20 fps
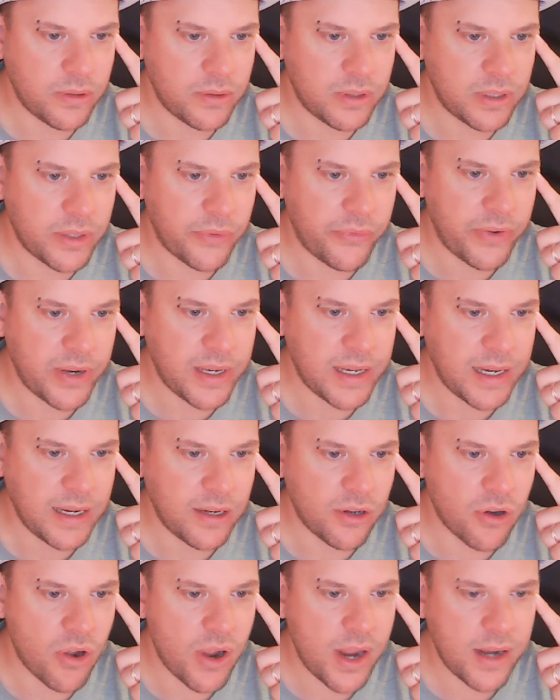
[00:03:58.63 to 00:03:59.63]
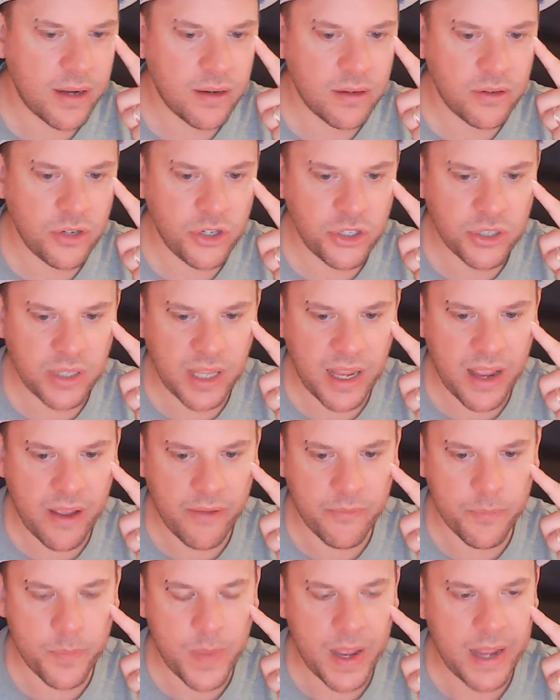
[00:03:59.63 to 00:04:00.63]
defending knight, usually I
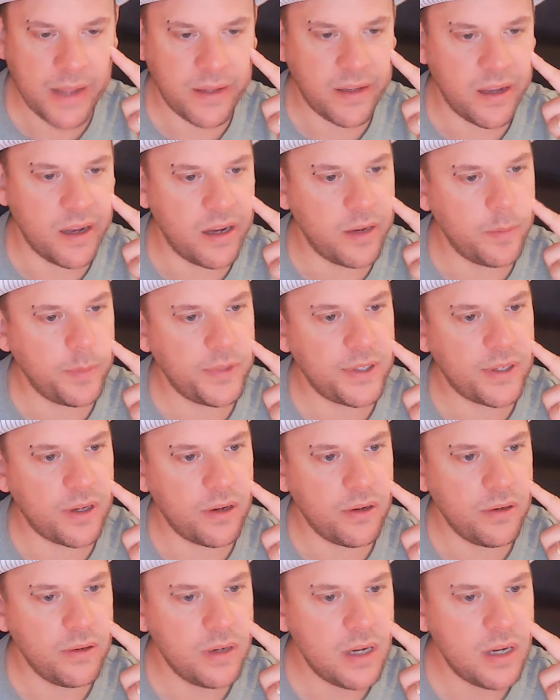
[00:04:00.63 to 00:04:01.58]
have bad games, so